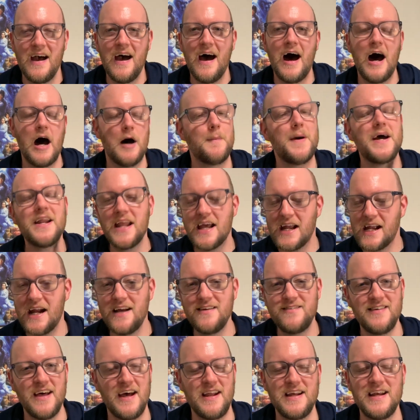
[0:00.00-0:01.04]
And like I
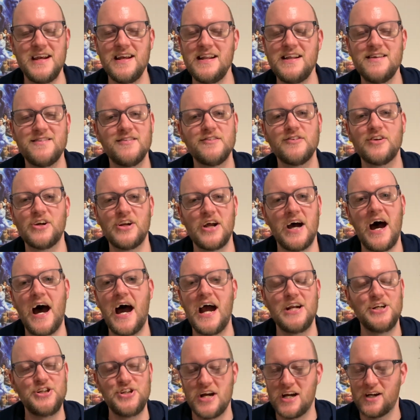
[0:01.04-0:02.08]
said, it isn't going to
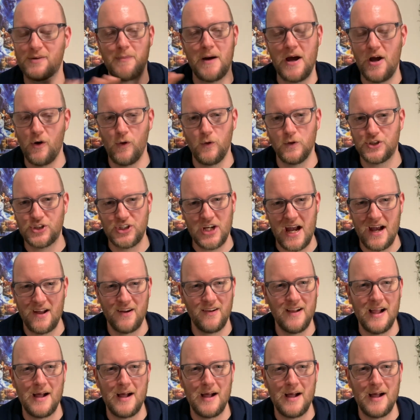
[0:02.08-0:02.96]
hijack my whole channel.